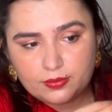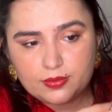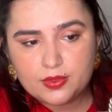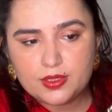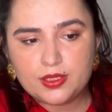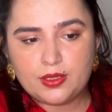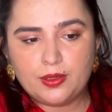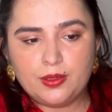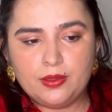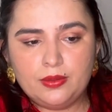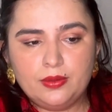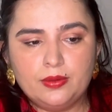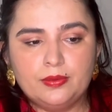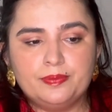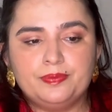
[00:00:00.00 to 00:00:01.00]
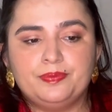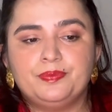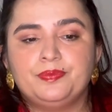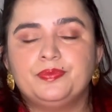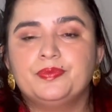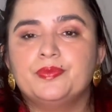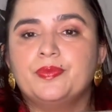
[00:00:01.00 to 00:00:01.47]
So
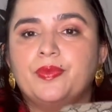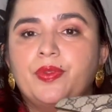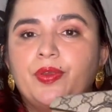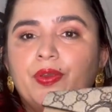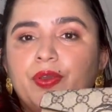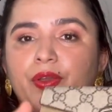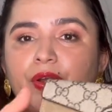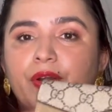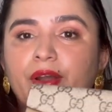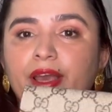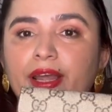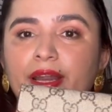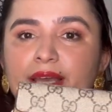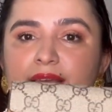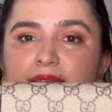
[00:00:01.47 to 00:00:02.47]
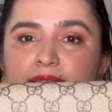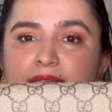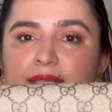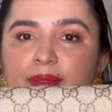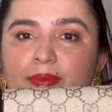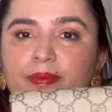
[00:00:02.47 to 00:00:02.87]
here it is.